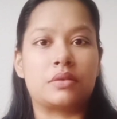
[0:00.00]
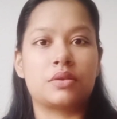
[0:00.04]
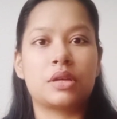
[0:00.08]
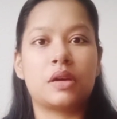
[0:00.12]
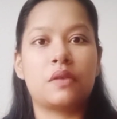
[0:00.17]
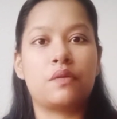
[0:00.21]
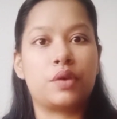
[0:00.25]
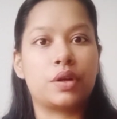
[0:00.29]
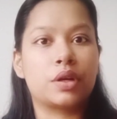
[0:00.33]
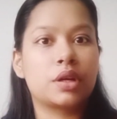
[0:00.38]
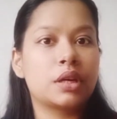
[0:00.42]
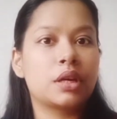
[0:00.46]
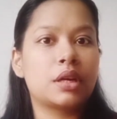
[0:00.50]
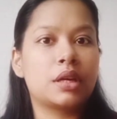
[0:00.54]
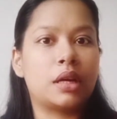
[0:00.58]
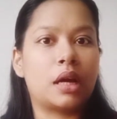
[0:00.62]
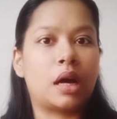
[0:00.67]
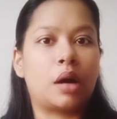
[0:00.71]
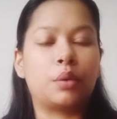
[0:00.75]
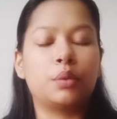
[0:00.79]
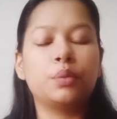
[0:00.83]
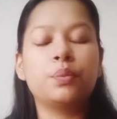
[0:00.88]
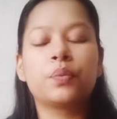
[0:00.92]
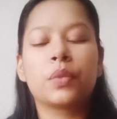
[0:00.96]
So I've written it
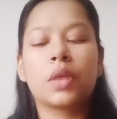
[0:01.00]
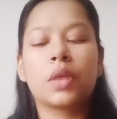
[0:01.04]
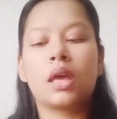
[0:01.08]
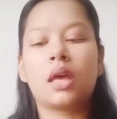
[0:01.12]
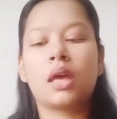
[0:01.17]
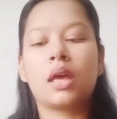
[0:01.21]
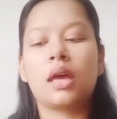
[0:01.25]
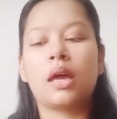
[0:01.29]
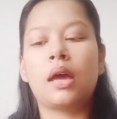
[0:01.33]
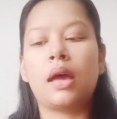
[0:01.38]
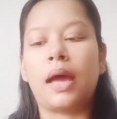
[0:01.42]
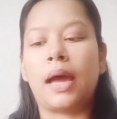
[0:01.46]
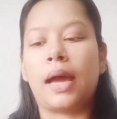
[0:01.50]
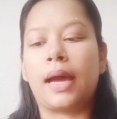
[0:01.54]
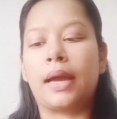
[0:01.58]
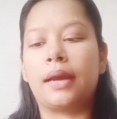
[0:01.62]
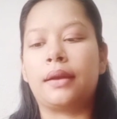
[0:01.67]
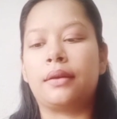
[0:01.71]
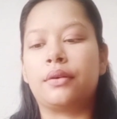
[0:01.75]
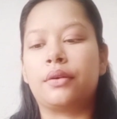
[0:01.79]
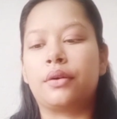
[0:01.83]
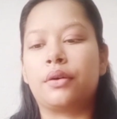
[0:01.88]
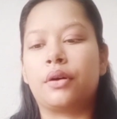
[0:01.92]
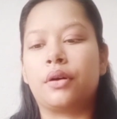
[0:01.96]
down,
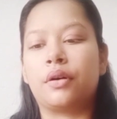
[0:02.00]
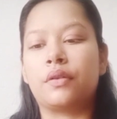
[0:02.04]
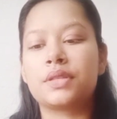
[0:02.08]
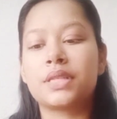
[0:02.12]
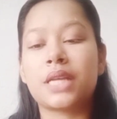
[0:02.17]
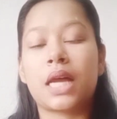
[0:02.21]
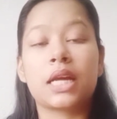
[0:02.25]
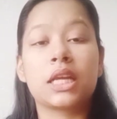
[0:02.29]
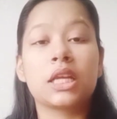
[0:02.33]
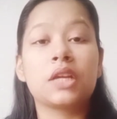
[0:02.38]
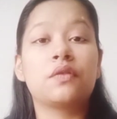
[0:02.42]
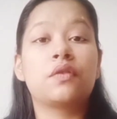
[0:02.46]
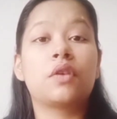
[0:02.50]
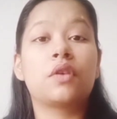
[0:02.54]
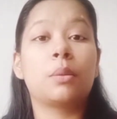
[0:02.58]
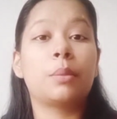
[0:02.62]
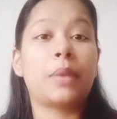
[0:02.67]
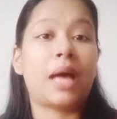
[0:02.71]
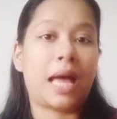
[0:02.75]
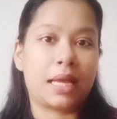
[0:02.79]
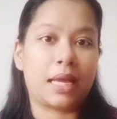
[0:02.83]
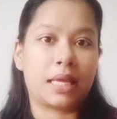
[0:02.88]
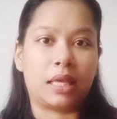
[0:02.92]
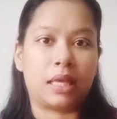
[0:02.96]
and starting from
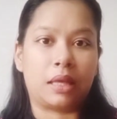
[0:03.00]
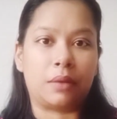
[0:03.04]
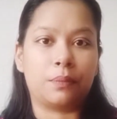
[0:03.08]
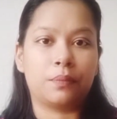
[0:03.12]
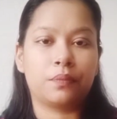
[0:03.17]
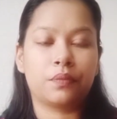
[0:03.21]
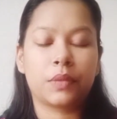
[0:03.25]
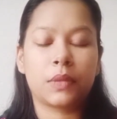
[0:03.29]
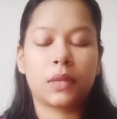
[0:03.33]
hacking.